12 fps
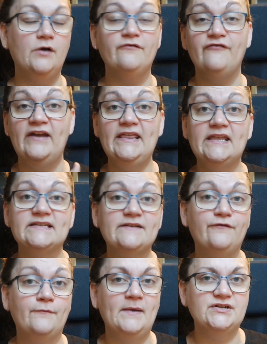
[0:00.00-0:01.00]
convey
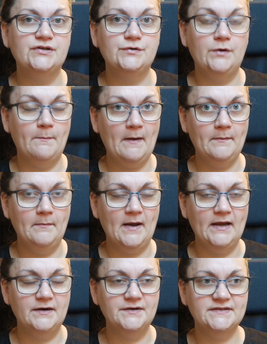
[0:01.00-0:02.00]
this information to the puppy
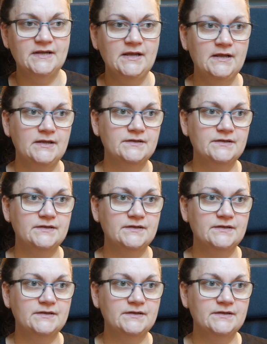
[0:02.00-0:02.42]
buyers.